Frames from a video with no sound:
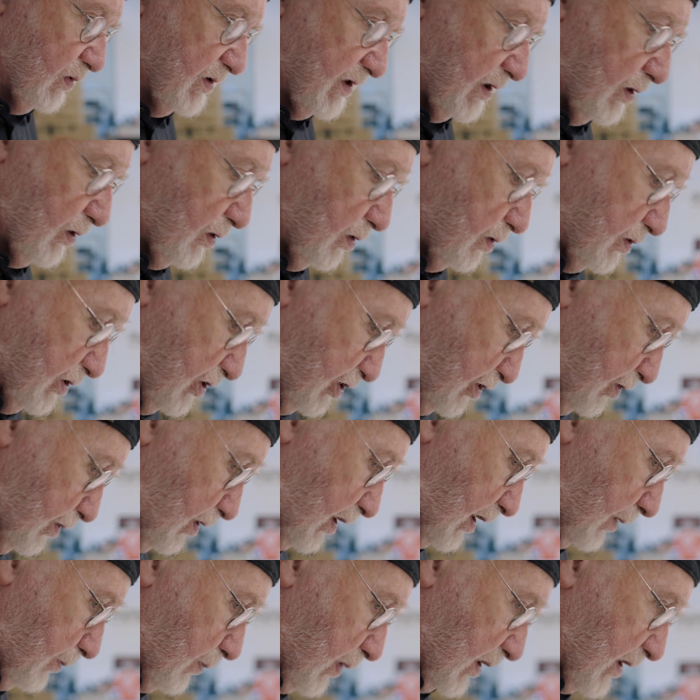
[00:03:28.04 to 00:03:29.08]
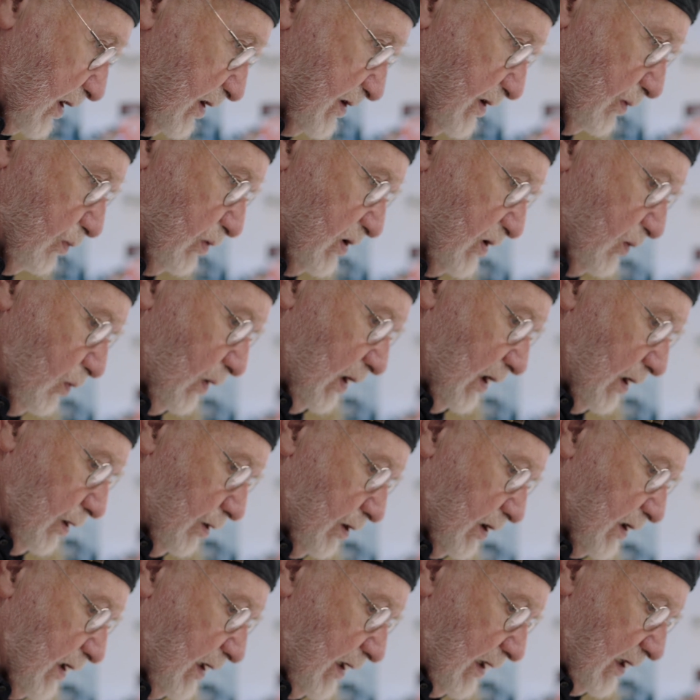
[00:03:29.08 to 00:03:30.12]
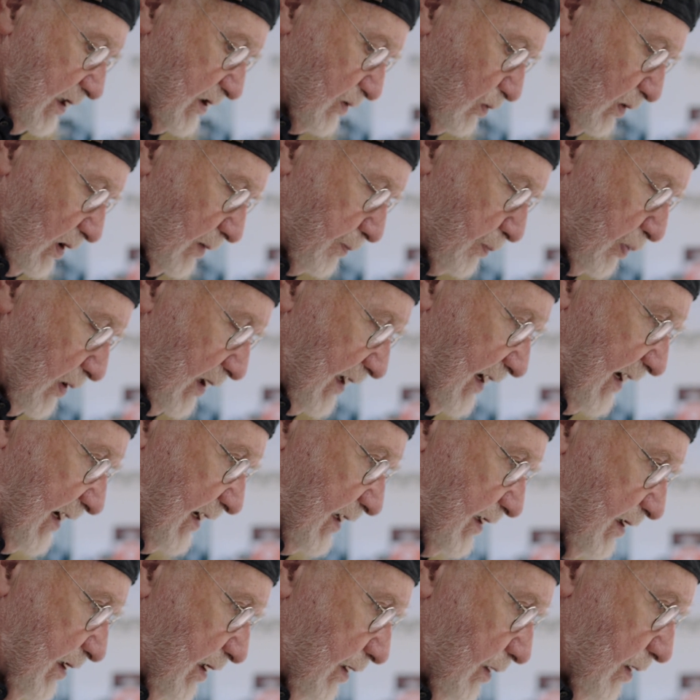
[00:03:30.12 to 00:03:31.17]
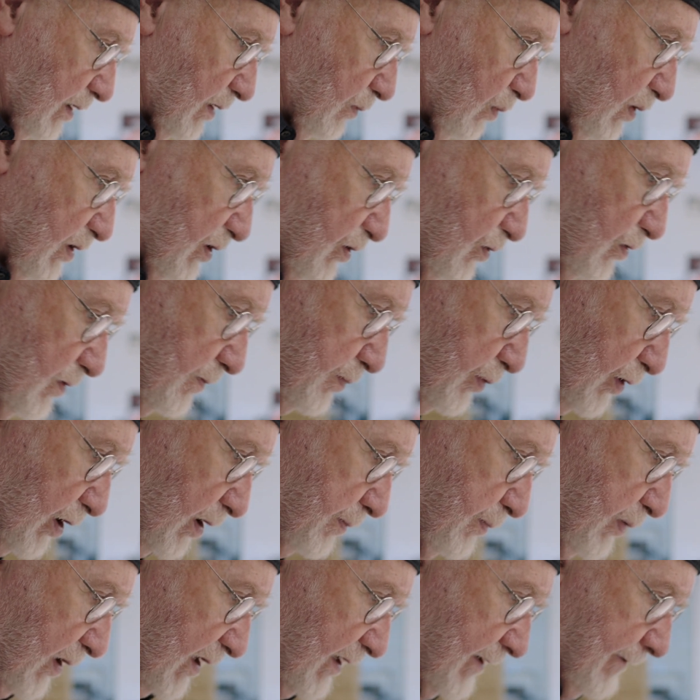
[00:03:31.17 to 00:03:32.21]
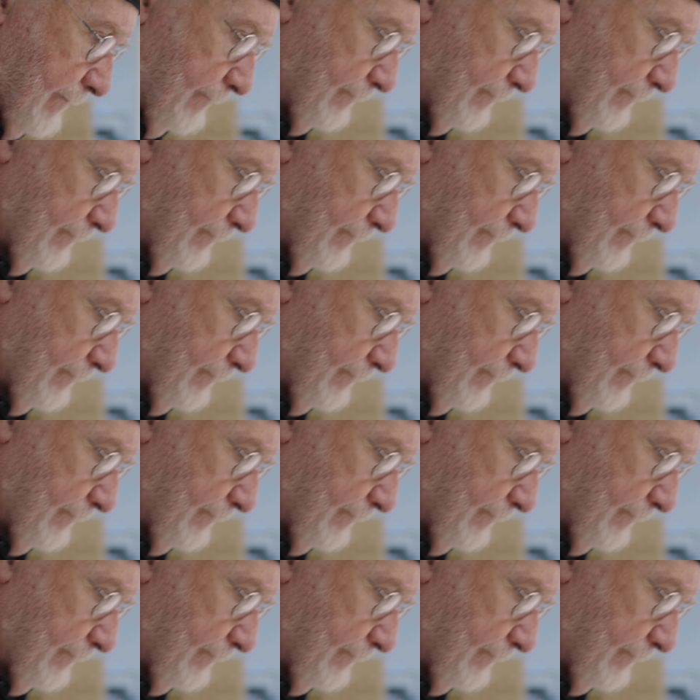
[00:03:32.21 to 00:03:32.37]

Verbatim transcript: was a good shooting because it was well organized, well planned, and with good propping.